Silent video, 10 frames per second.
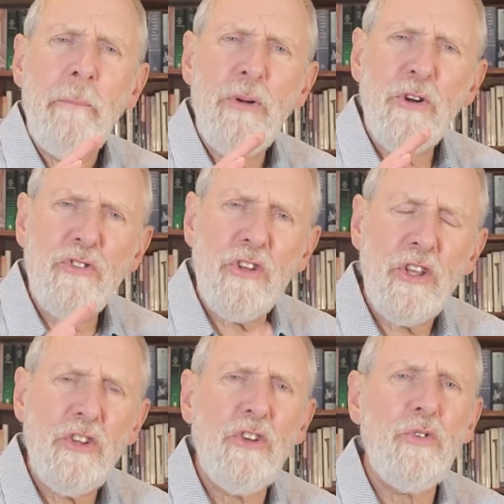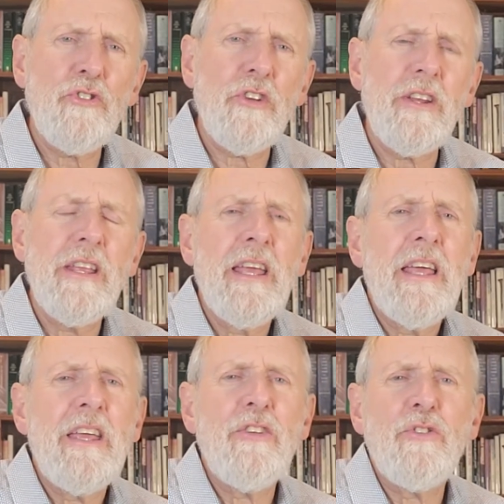persecution,
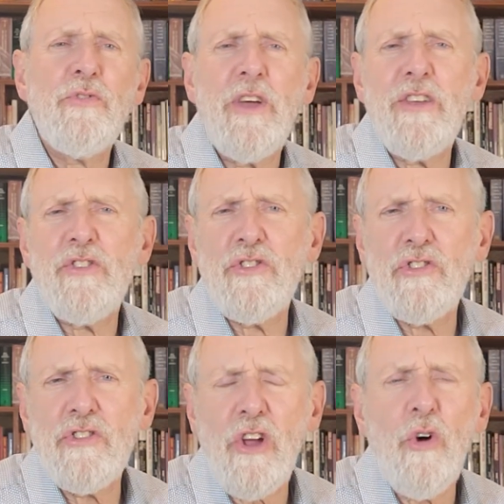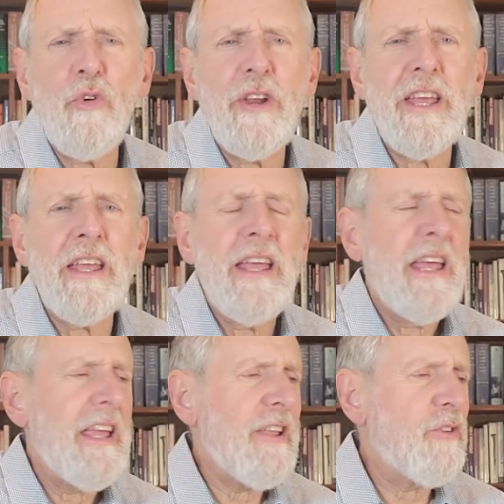he's faced stoning,
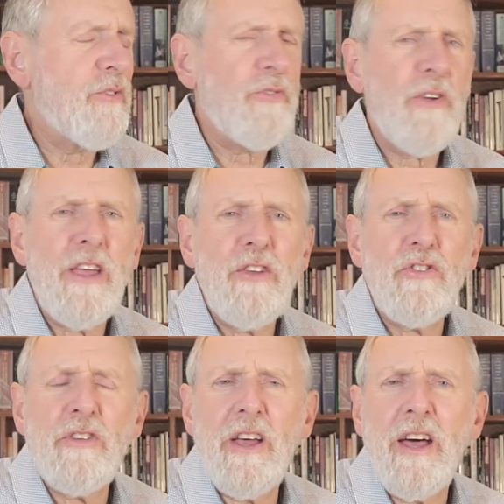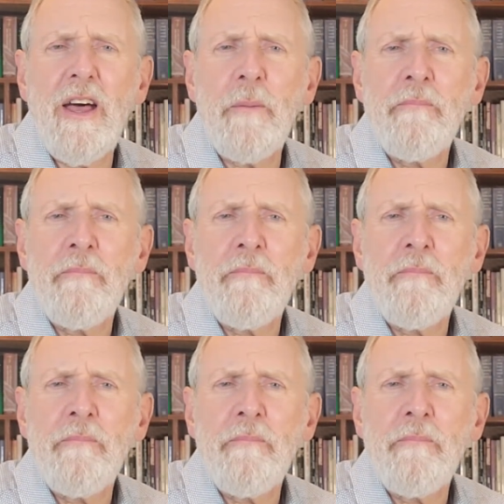he's faced day